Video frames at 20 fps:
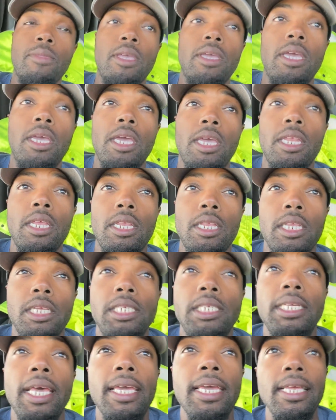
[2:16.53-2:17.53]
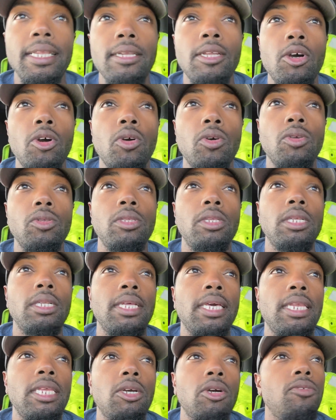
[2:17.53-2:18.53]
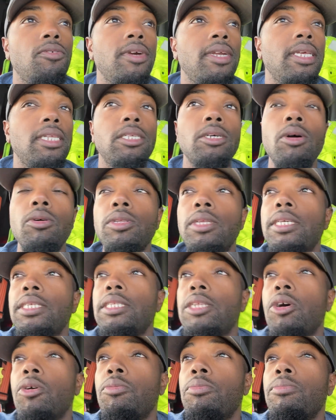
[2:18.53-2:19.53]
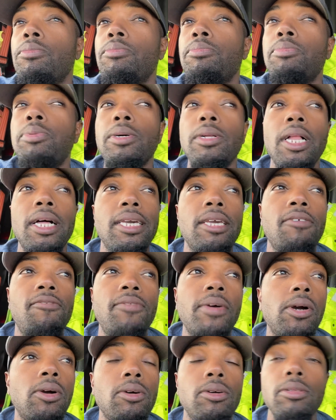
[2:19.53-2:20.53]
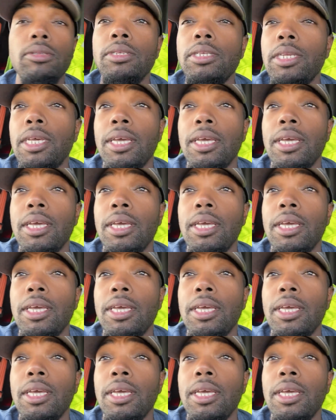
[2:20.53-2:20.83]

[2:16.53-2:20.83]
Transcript: And then the second load, the lady already told us don't pull out your phones.